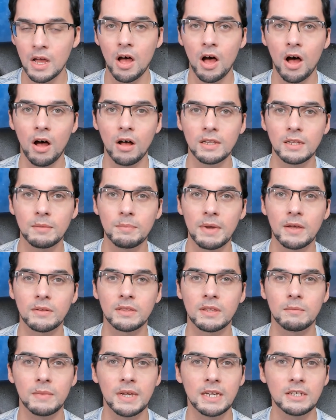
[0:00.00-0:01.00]
all about the
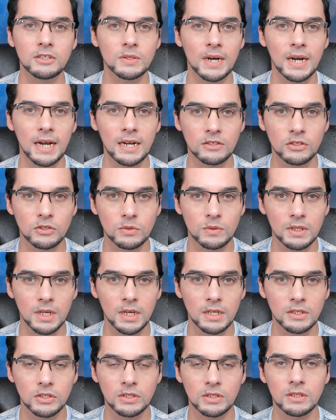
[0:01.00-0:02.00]
major
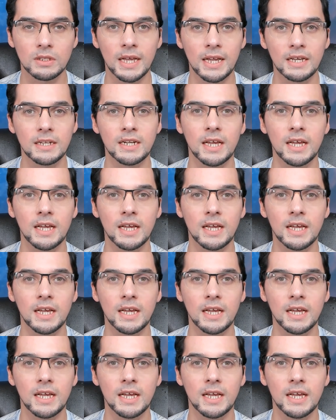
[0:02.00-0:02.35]
astrological and